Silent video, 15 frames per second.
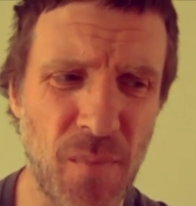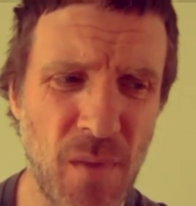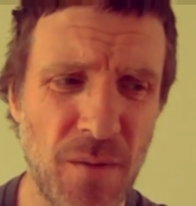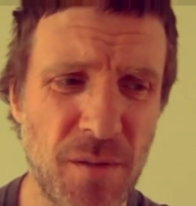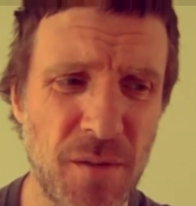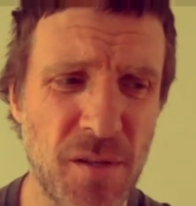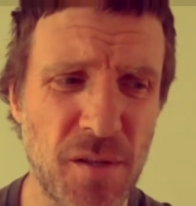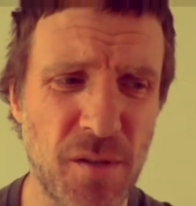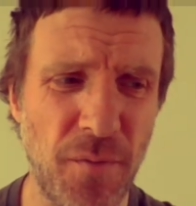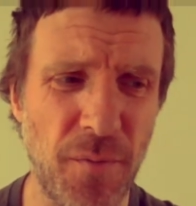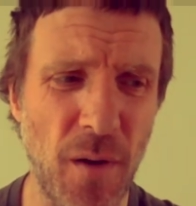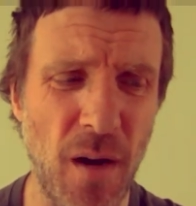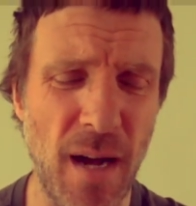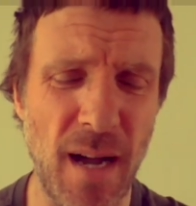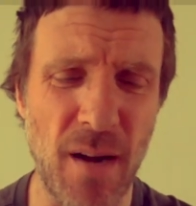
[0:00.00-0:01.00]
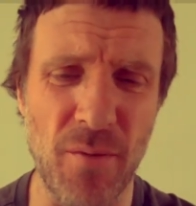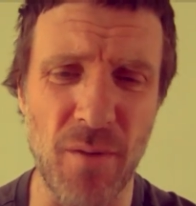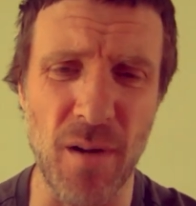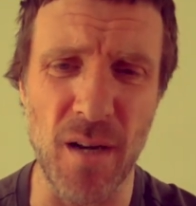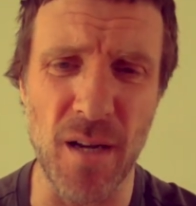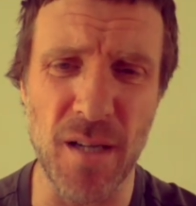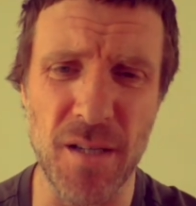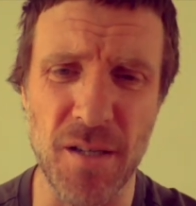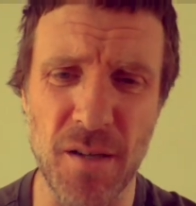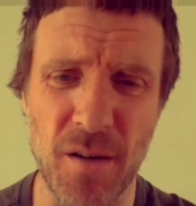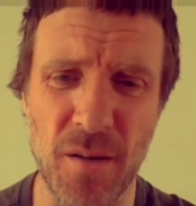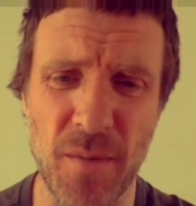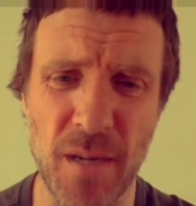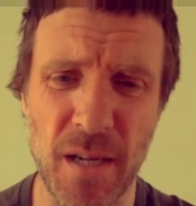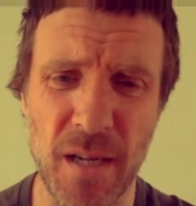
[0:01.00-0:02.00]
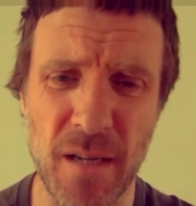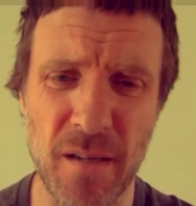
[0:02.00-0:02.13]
Just stuff like that, really. Do you know what I mean?